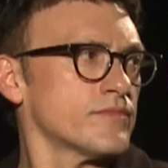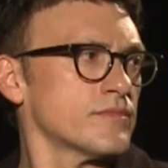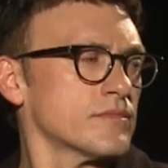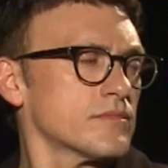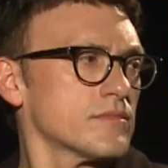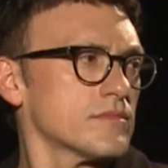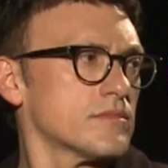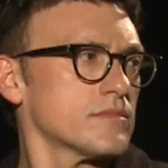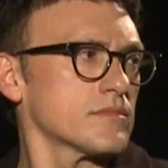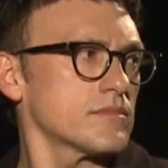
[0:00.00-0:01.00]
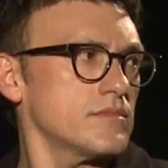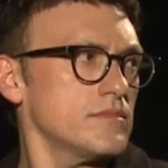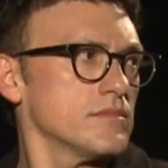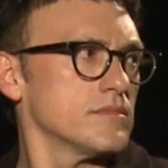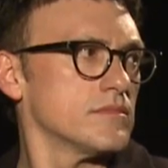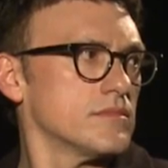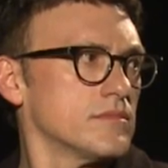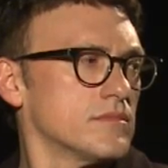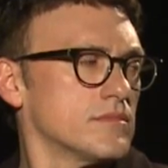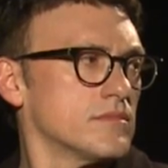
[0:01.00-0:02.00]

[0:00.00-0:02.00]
(not speaking)